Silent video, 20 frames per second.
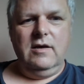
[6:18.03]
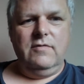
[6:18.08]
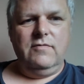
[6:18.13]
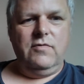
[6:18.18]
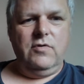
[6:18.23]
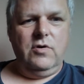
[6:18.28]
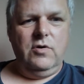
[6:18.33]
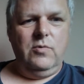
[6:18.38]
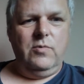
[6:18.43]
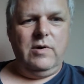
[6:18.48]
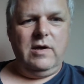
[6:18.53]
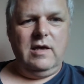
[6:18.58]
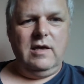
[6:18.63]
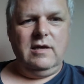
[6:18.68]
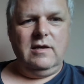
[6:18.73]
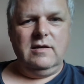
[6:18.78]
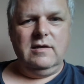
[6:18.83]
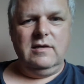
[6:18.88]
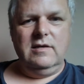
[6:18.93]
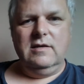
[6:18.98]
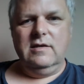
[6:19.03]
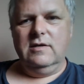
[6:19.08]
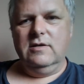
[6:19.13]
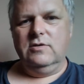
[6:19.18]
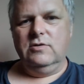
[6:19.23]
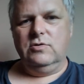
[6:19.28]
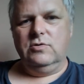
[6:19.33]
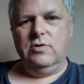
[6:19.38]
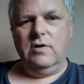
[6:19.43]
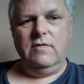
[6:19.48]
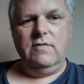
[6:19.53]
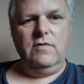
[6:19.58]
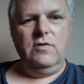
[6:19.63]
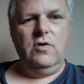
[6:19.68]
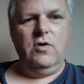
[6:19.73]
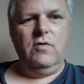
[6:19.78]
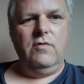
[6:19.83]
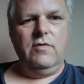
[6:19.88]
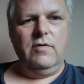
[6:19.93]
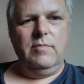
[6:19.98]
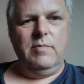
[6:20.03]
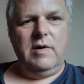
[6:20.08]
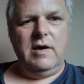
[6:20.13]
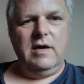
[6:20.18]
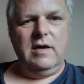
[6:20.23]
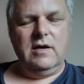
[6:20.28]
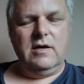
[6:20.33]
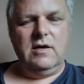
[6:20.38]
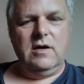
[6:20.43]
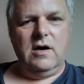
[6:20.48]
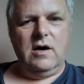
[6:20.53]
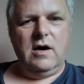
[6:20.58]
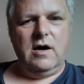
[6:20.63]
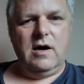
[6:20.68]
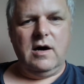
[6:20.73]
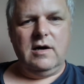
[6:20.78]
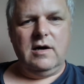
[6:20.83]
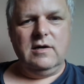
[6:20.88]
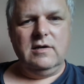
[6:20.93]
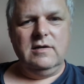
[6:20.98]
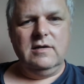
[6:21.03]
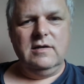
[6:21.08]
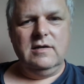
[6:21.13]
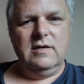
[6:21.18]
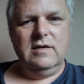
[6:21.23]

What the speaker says: for a week, driven over by a car,